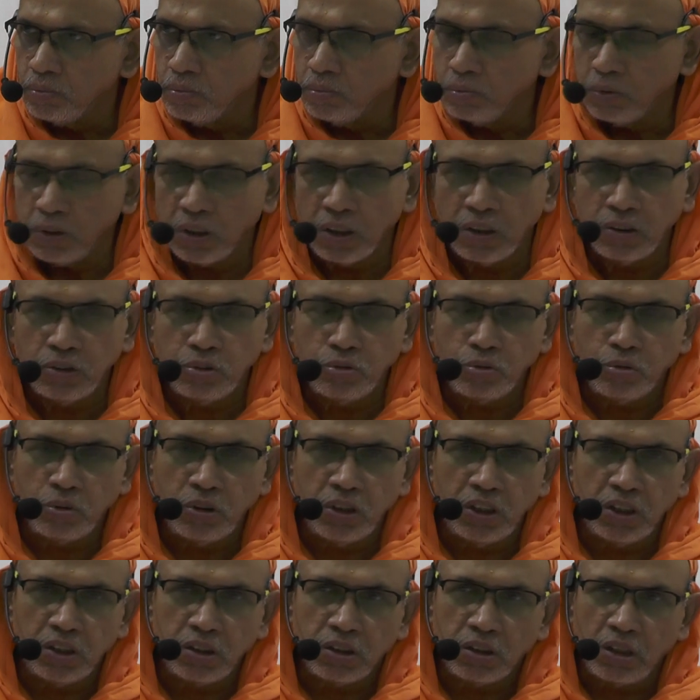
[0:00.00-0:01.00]
Because you
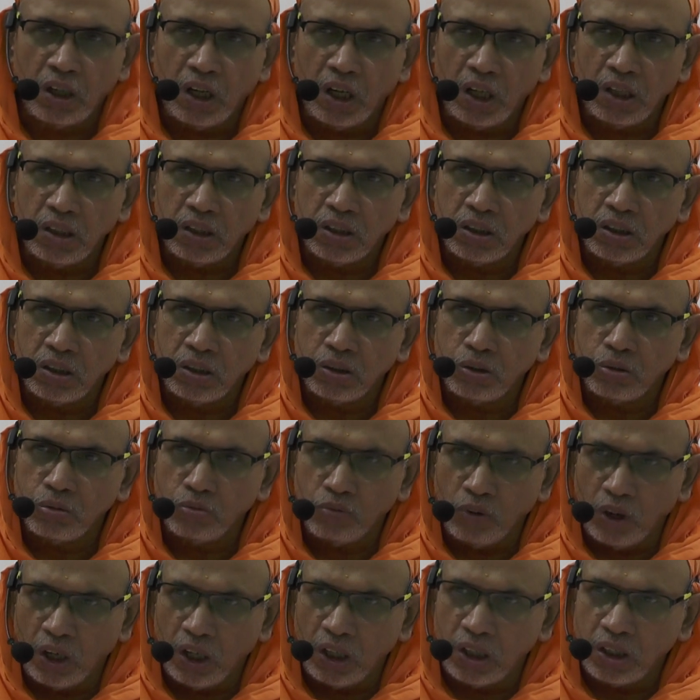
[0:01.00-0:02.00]
need thought to
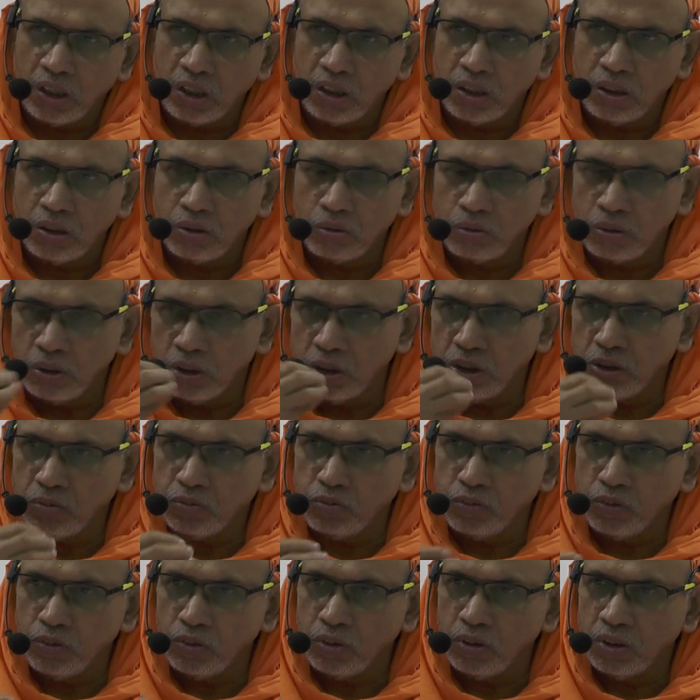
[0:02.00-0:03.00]
walk, to eat
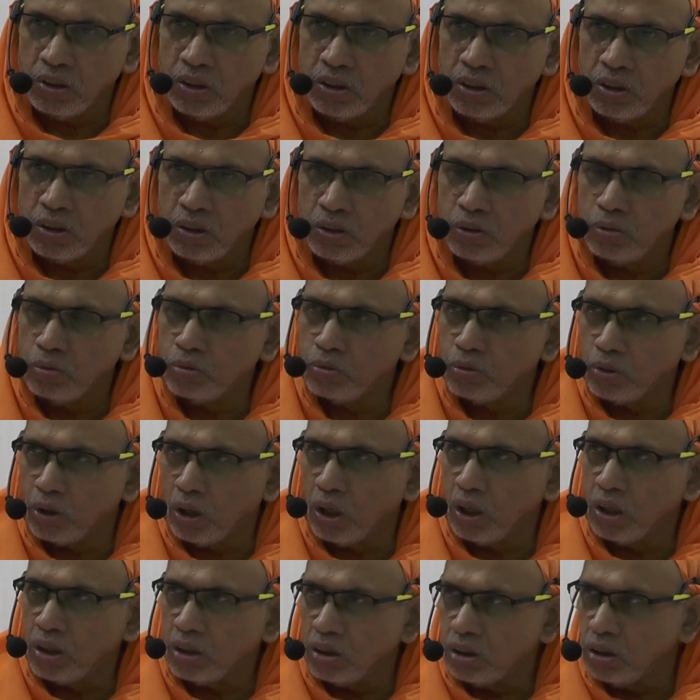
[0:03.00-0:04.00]
food, to
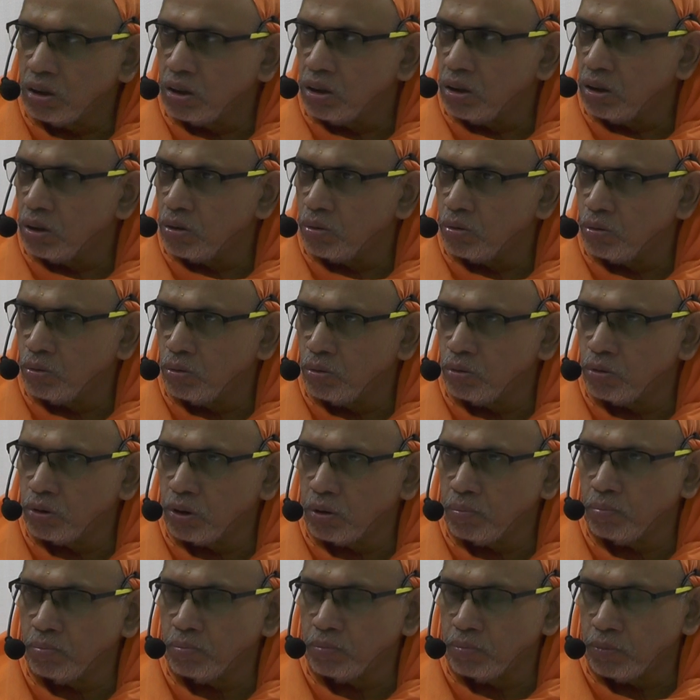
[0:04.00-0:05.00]
talk, to do
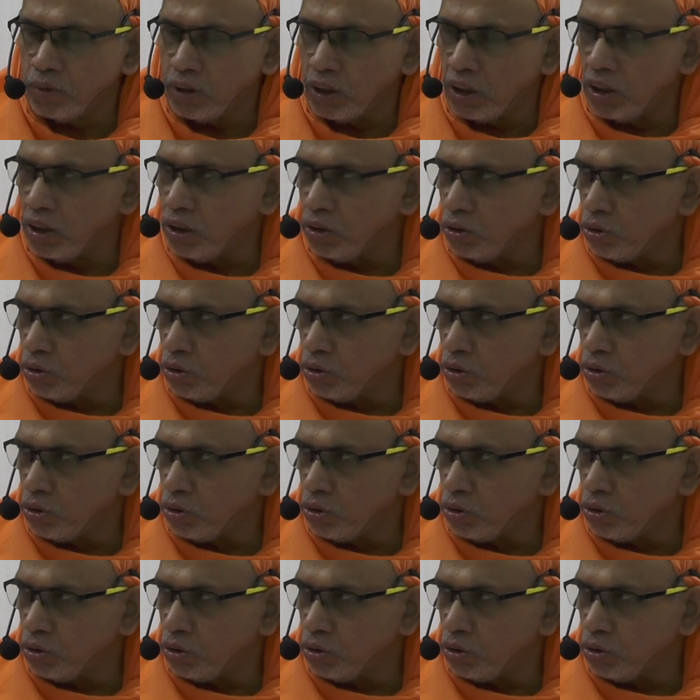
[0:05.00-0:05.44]
some daily